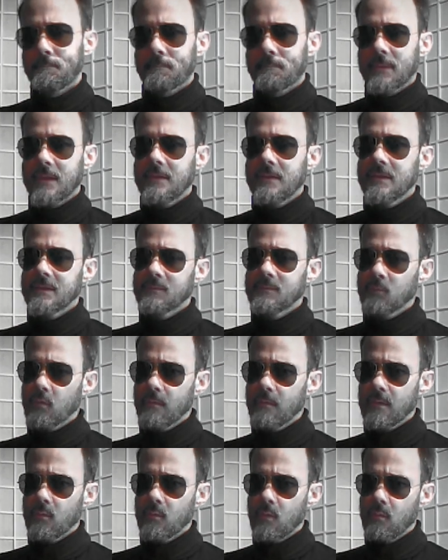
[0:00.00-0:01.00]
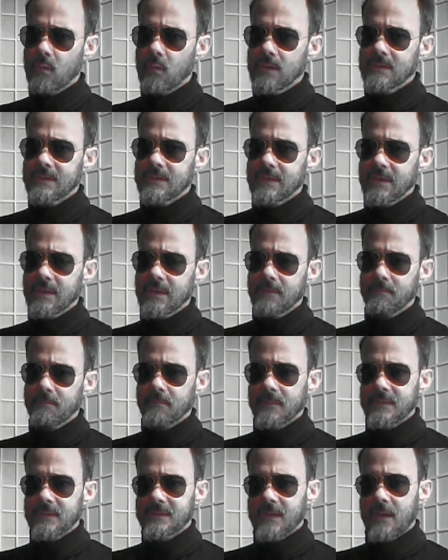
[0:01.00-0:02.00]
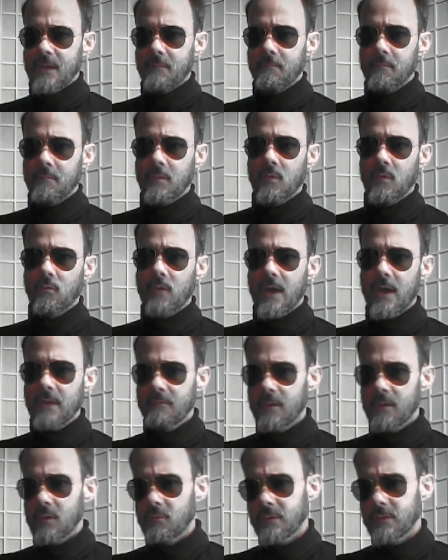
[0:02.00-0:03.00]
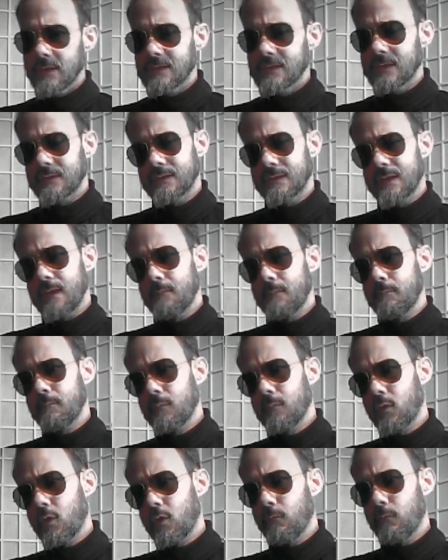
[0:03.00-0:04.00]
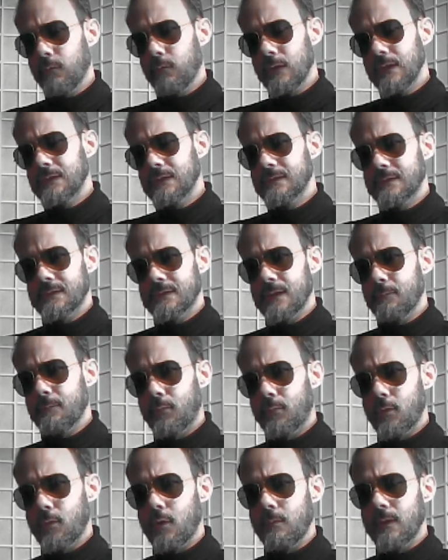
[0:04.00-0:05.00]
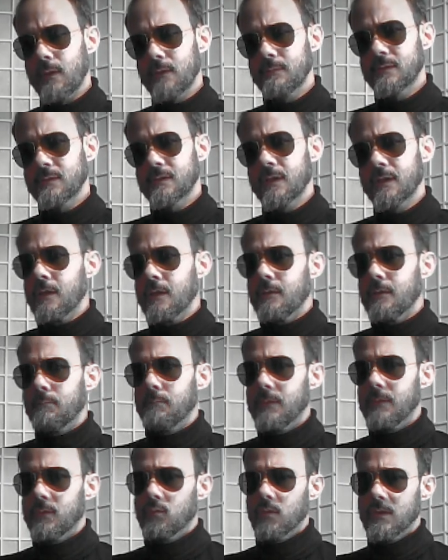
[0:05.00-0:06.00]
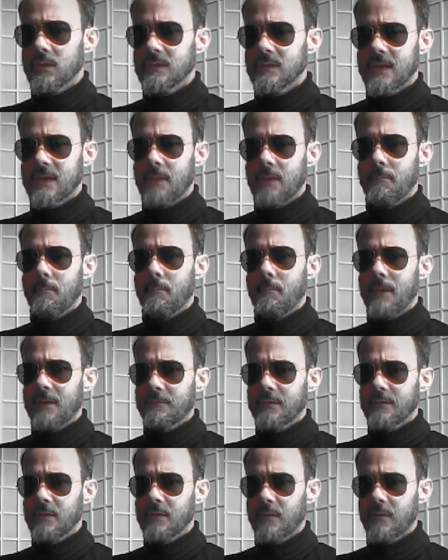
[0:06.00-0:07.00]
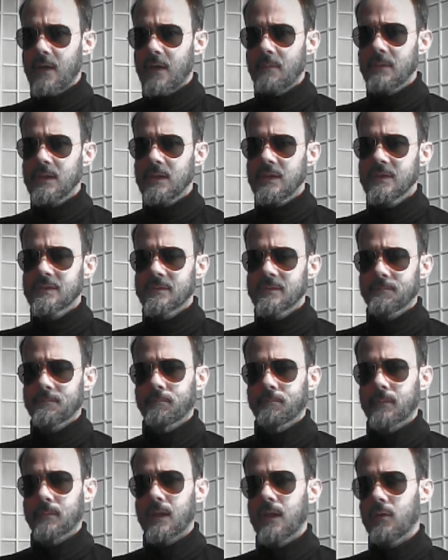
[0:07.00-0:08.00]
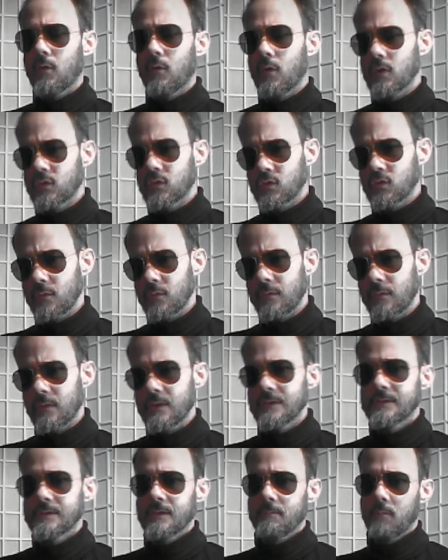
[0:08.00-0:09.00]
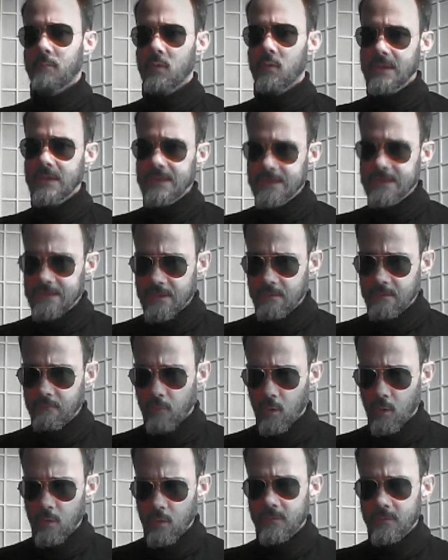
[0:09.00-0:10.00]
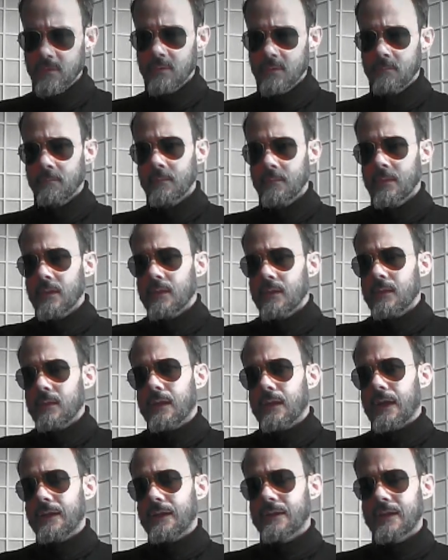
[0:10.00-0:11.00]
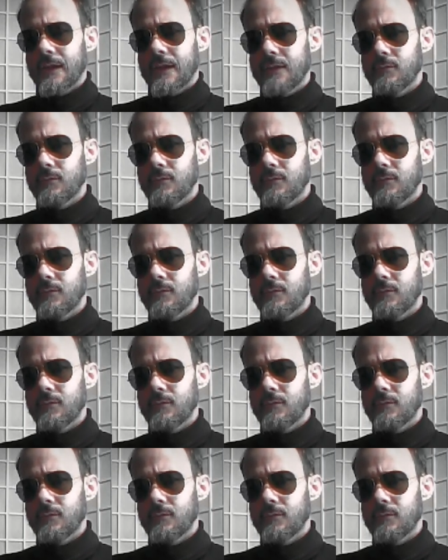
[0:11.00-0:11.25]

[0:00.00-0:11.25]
this movie we will see some rivalries and some conflicts, some problems between some mafia families, and also there is the police involved, and Henry